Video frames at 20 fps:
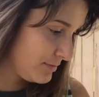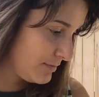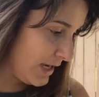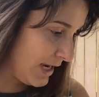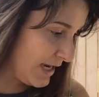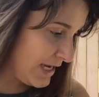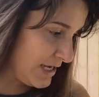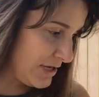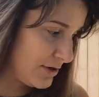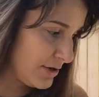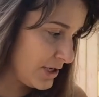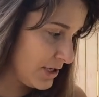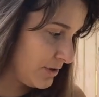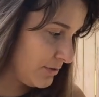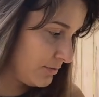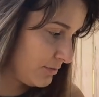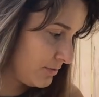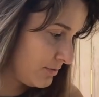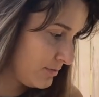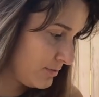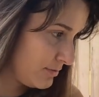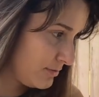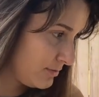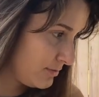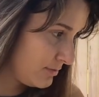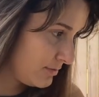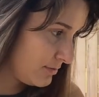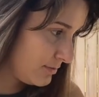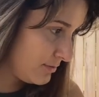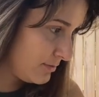I hear you.
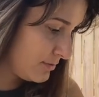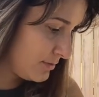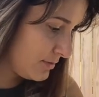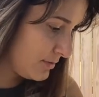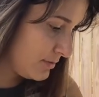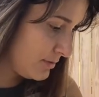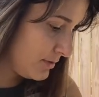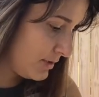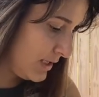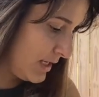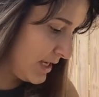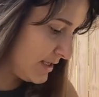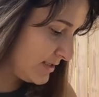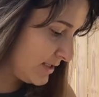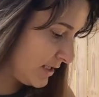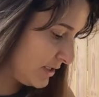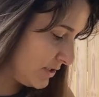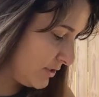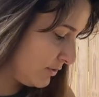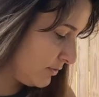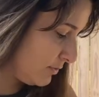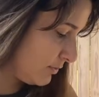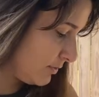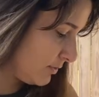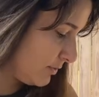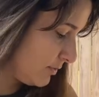Yes, I do.